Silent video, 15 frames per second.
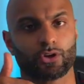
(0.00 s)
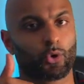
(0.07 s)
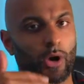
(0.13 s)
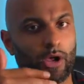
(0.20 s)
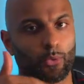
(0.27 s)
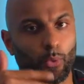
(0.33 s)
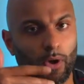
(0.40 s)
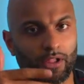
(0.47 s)

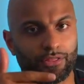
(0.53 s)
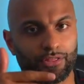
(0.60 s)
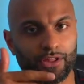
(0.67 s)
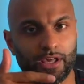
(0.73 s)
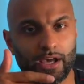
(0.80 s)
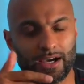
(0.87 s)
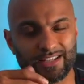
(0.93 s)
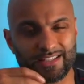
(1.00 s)
quite
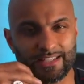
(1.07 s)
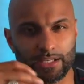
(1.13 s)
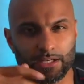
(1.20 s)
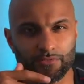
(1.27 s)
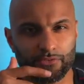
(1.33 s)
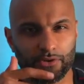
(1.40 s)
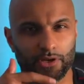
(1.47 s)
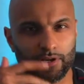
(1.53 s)
wealthy, had a
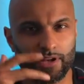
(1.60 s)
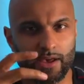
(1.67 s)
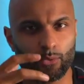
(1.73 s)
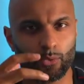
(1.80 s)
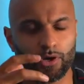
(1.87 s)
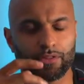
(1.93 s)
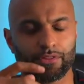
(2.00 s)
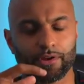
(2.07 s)
significant net
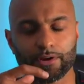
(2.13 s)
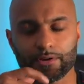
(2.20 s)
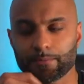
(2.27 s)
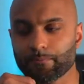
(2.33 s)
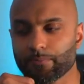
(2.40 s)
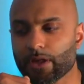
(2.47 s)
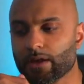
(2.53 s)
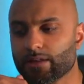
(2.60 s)
worth, and
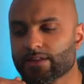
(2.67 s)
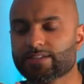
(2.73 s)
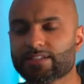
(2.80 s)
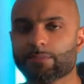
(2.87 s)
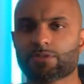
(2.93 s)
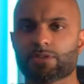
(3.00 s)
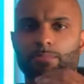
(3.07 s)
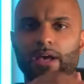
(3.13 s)
there
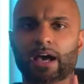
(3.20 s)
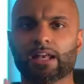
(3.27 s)
seems to be